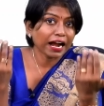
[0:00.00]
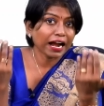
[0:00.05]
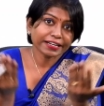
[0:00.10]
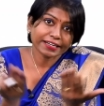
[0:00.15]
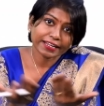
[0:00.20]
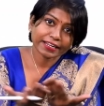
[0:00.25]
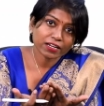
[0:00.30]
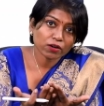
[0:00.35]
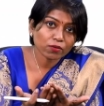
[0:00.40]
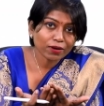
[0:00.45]

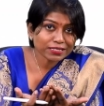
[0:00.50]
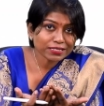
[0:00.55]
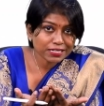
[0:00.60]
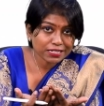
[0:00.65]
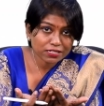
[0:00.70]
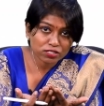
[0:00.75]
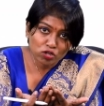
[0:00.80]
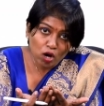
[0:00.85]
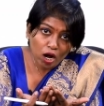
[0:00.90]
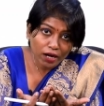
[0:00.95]
anterior
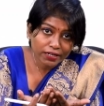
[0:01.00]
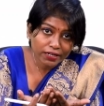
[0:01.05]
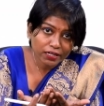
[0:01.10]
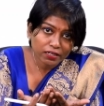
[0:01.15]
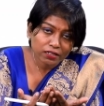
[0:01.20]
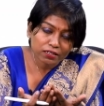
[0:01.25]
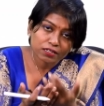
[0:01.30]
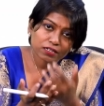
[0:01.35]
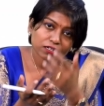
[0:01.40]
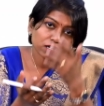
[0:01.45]
1-6
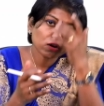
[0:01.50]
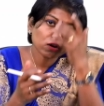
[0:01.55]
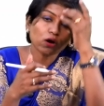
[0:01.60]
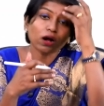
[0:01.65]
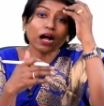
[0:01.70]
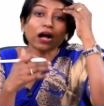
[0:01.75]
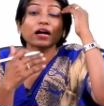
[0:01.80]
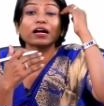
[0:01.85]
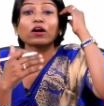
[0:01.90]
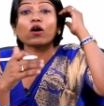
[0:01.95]
cornea. Now,
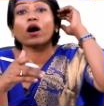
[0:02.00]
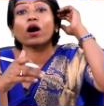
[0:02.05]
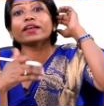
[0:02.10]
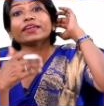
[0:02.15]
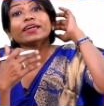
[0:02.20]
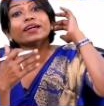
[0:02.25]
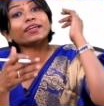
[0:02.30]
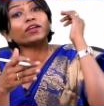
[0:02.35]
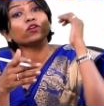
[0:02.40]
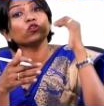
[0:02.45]

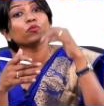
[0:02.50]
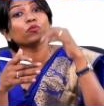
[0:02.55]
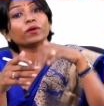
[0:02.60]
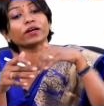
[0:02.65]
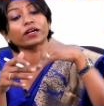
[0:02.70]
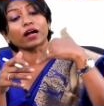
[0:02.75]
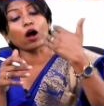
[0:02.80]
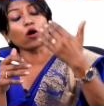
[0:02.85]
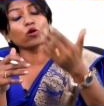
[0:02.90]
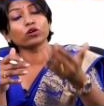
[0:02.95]
cornea ke
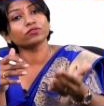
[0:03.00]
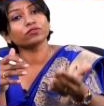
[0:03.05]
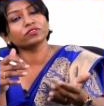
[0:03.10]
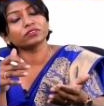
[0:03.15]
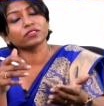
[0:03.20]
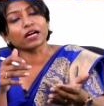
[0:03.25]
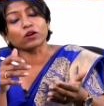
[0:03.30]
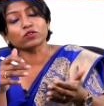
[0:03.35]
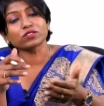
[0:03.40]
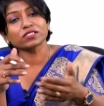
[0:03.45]
upar,
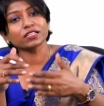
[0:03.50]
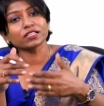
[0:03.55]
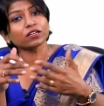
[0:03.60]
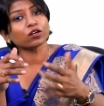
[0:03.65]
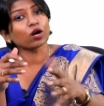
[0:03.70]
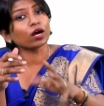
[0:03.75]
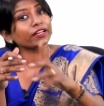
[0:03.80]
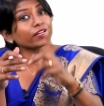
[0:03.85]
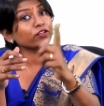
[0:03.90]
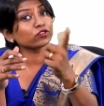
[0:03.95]
outside
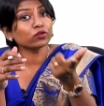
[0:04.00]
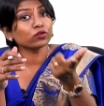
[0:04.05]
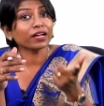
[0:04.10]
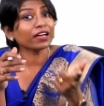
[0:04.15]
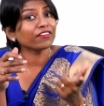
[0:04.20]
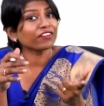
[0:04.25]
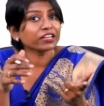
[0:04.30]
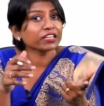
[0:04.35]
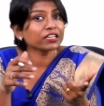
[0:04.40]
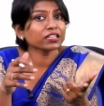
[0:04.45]
the cornea, you
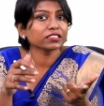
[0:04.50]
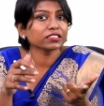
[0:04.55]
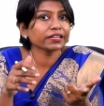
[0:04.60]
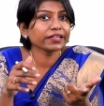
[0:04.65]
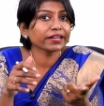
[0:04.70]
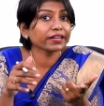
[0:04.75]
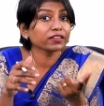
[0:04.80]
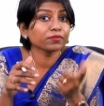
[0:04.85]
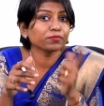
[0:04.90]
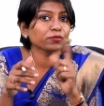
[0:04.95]
don't have any other
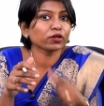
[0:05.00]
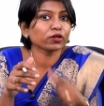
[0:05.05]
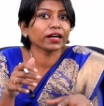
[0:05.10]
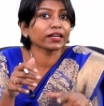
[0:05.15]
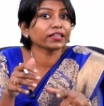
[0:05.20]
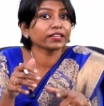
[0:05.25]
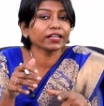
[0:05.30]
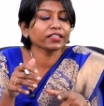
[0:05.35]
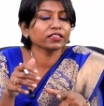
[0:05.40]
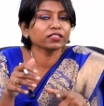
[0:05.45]
layer
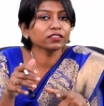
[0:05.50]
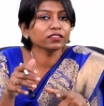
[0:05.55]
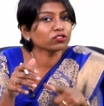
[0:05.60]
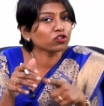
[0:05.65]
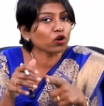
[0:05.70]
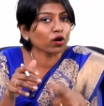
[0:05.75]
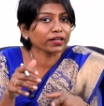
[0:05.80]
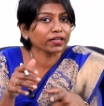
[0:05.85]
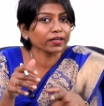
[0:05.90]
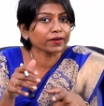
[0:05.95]
protecting the
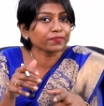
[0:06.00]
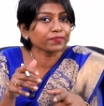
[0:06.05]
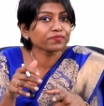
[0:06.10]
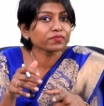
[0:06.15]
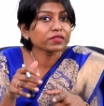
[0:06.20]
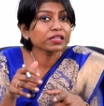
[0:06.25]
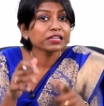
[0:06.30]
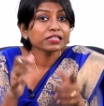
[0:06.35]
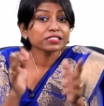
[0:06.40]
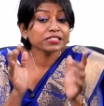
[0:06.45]
cornea.
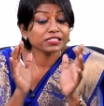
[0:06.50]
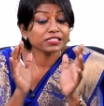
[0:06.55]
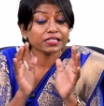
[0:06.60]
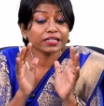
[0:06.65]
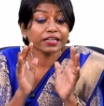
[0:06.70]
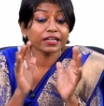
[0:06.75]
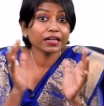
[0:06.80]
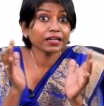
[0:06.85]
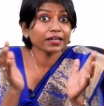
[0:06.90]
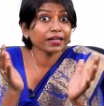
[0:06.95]
See,
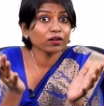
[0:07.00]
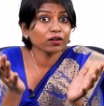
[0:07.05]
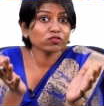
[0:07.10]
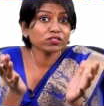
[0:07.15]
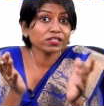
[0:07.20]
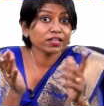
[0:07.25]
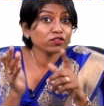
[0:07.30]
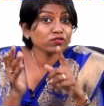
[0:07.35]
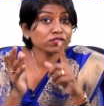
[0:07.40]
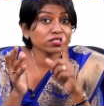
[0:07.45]
sclera ke
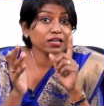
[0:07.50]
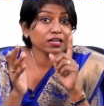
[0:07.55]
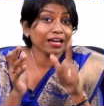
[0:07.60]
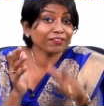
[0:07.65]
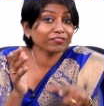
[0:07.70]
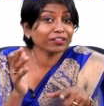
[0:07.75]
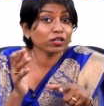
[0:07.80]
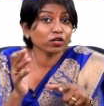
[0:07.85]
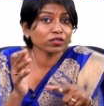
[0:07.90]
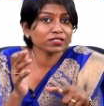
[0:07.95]
outside, you still
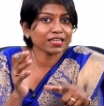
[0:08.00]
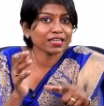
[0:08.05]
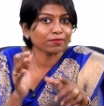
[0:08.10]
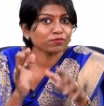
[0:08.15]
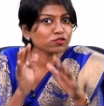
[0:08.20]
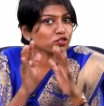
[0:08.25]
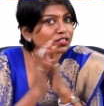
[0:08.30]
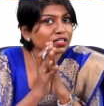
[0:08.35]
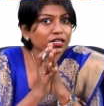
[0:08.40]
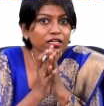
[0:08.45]
have Tenon's
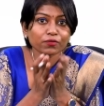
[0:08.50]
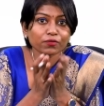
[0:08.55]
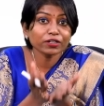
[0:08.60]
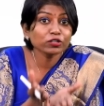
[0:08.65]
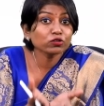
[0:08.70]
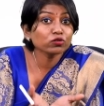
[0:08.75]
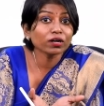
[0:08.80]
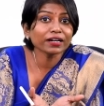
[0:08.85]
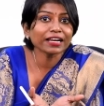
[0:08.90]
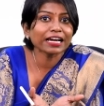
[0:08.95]
capsule. Here, we
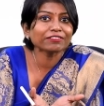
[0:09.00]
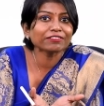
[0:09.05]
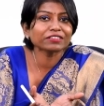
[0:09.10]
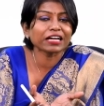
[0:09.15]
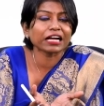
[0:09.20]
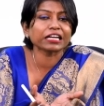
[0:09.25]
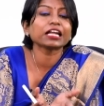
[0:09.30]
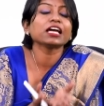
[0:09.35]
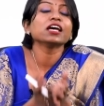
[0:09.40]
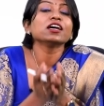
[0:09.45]
do not have
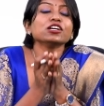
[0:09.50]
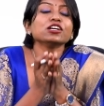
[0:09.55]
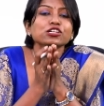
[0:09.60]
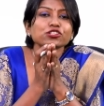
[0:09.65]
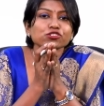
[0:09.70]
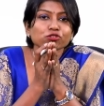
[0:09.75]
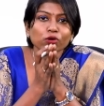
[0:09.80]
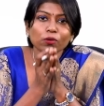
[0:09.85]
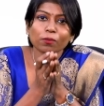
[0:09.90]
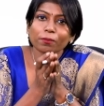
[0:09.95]
that.
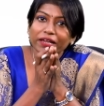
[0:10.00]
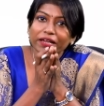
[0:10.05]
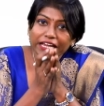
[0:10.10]
So,